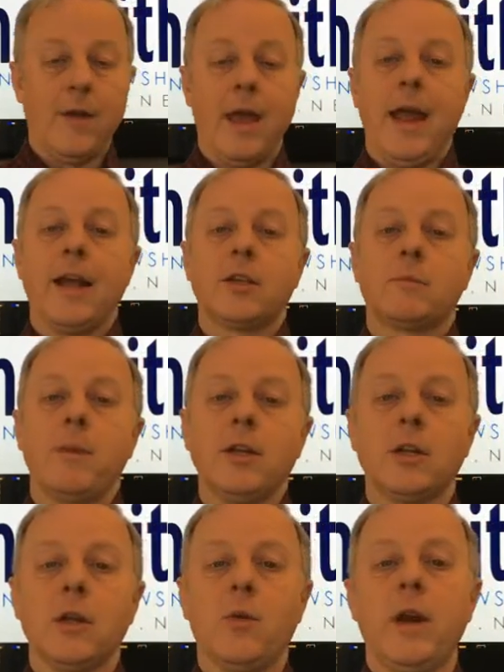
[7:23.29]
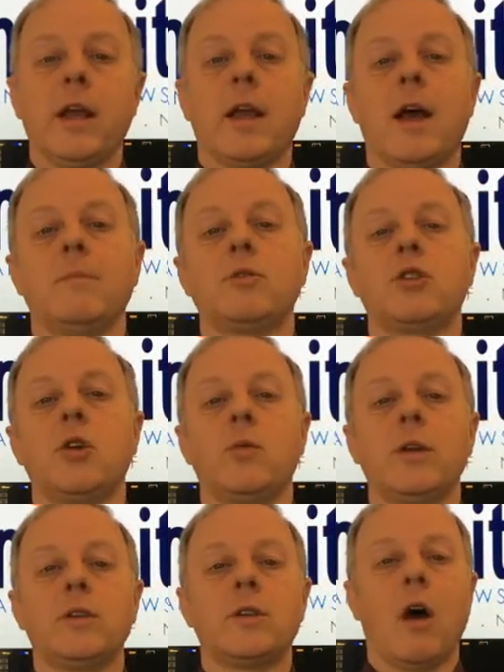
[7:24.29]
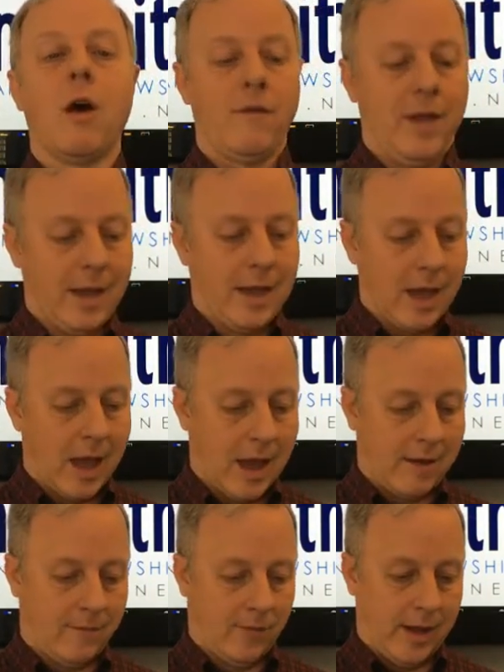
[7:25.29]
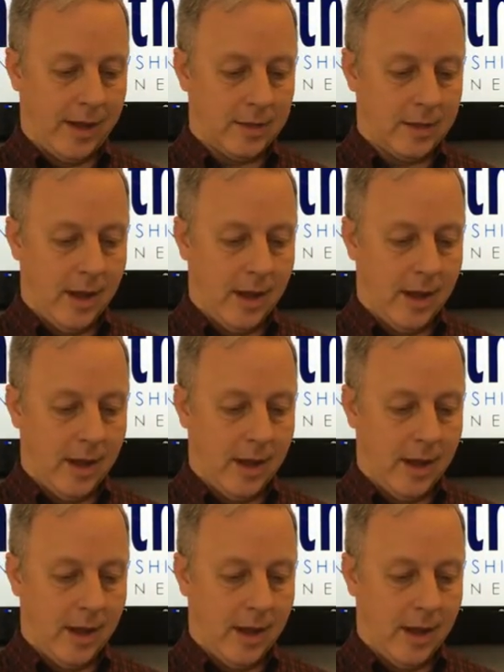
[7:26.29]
especially when it comes to resolving conflict.